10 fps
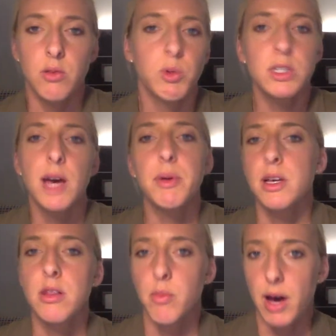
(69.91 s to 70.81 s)
what's happening
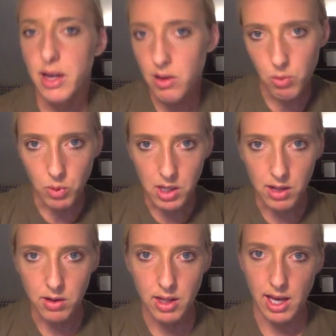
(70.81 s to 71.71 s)
in their body
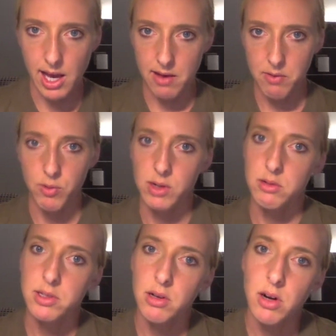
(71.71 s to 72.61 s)
when they have renal
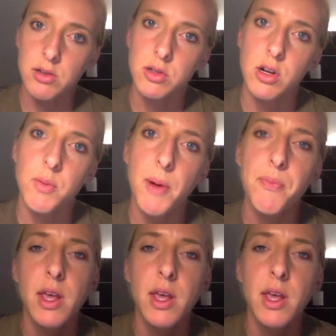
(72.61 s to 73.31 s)
cell carcinoma?